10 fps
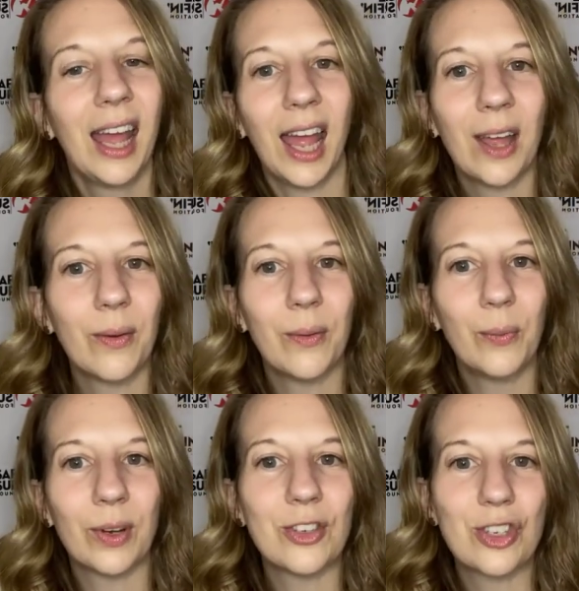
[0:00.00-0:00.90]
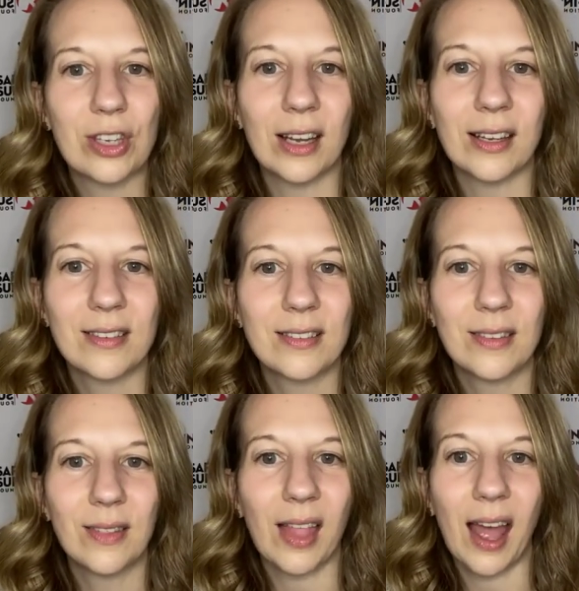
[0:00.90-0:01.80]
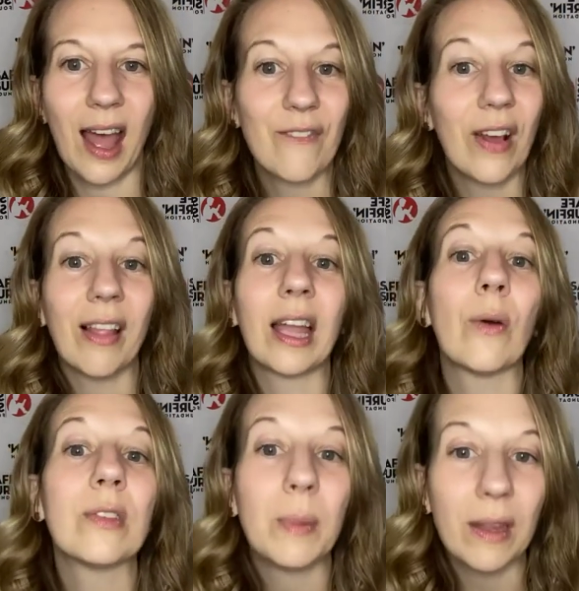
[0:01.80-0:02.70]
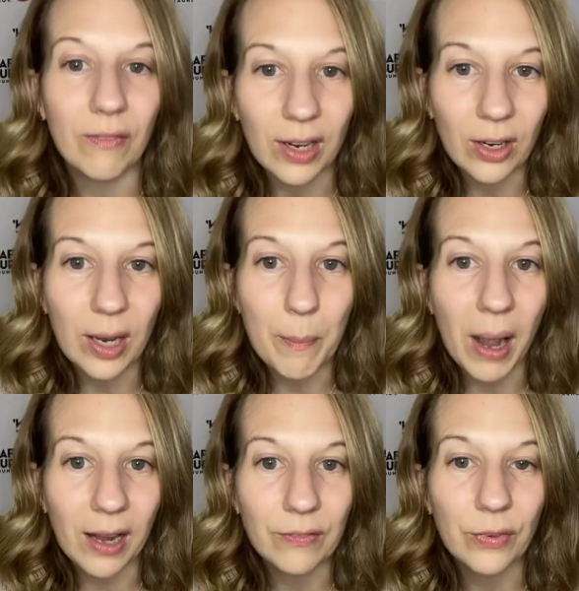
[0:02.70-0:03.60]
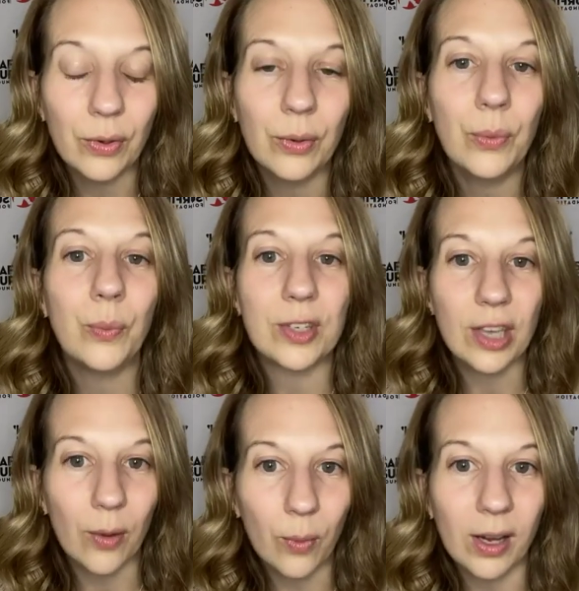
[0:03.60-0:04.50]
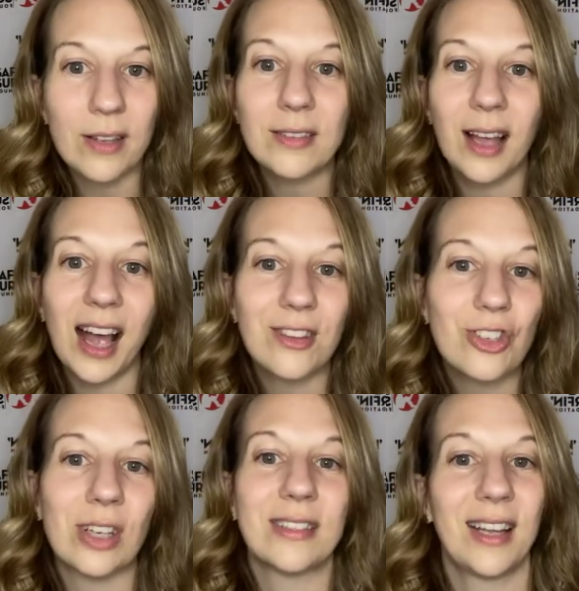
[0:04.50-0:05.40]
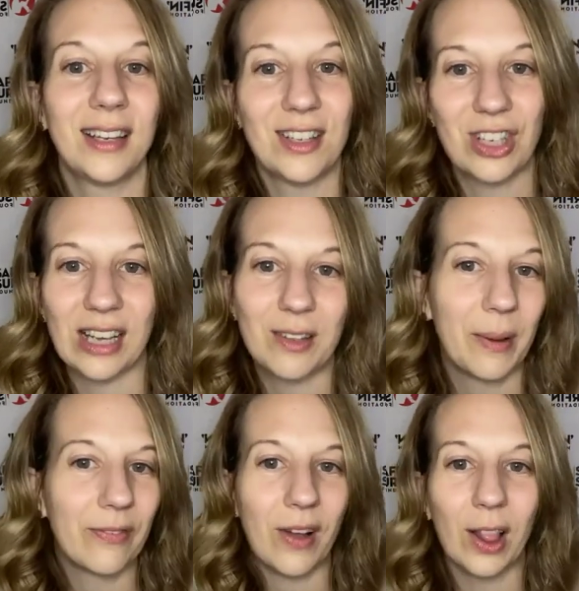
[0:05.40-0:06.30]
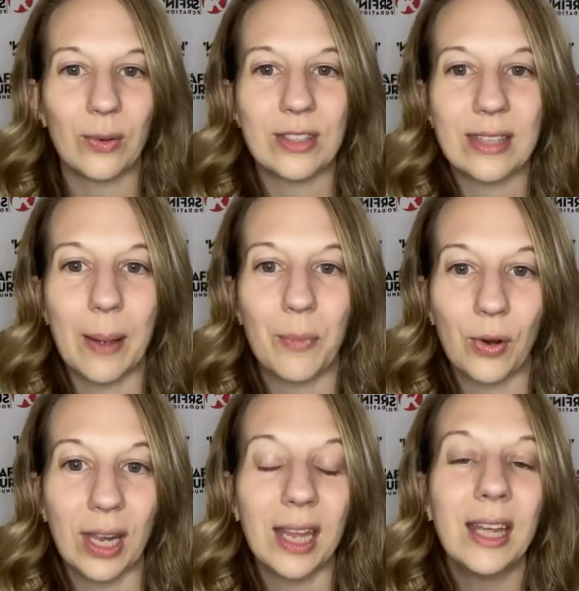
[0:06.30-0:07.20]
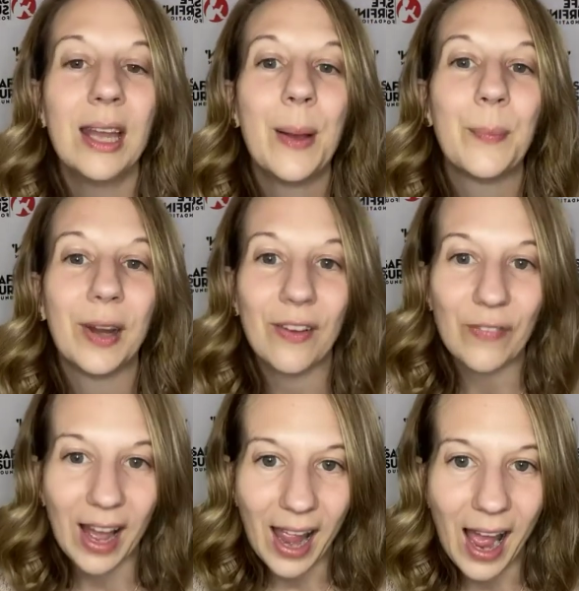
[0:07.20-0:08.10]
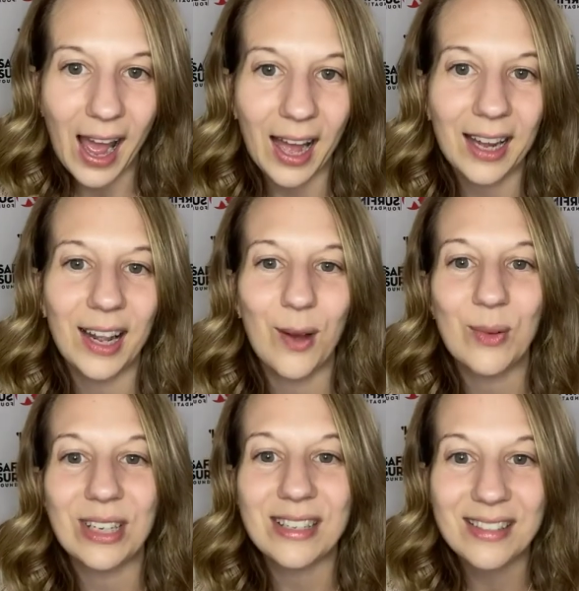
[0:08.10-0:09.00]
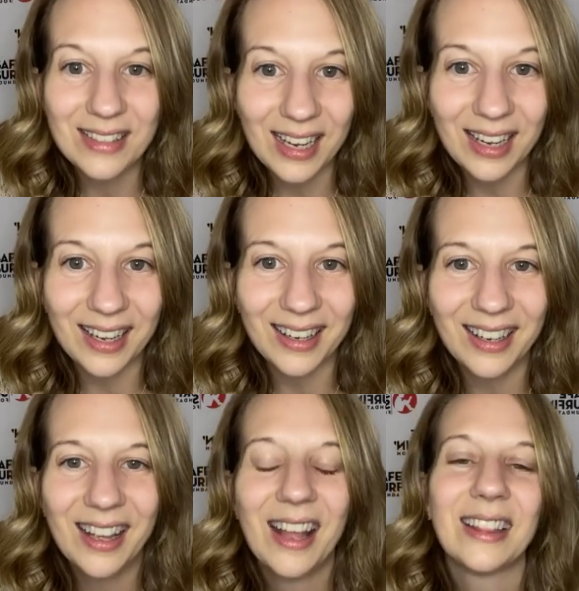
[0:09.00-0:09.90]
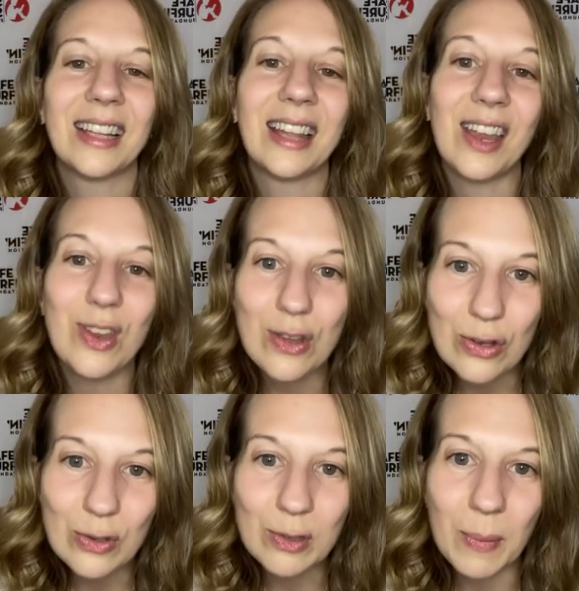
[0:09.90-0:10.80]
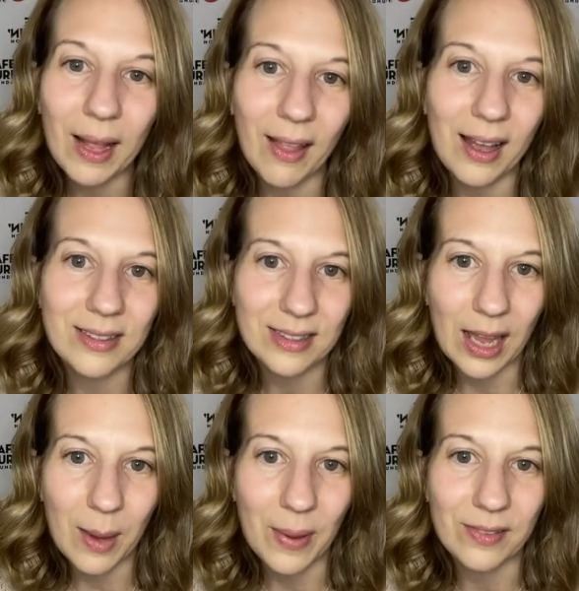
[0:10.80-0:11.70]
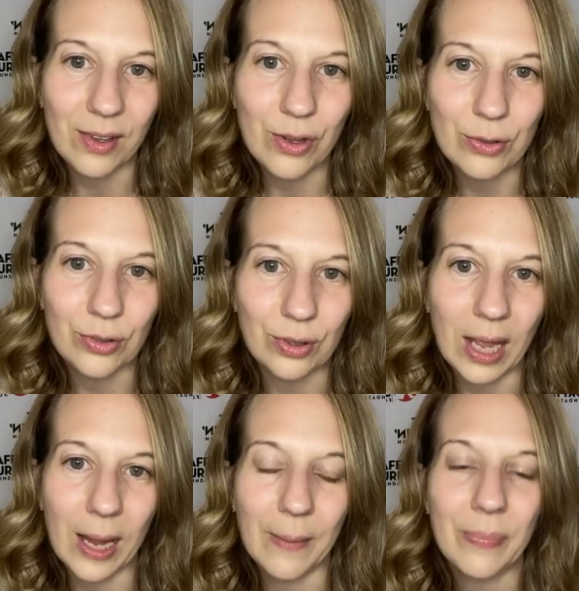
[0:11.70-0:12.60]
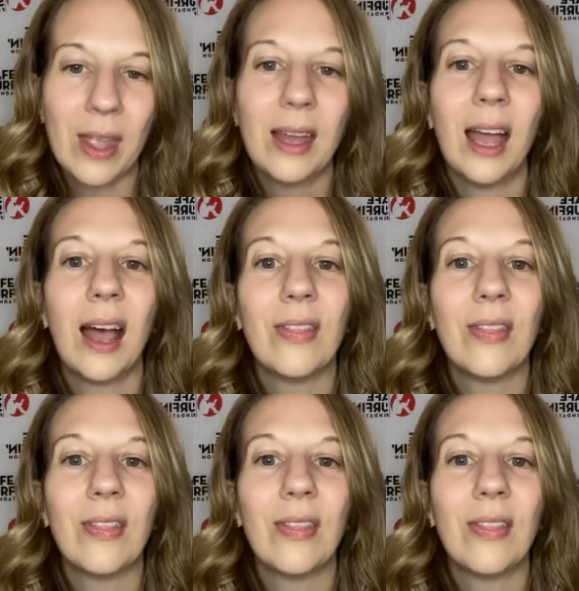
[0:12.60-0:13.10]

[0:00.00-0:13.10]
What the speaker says: It was just that I felt like I was being very mindful, which I was. I just hadn't checked my followers that morning. But if I had, I would have seen that they used my last name as a username, and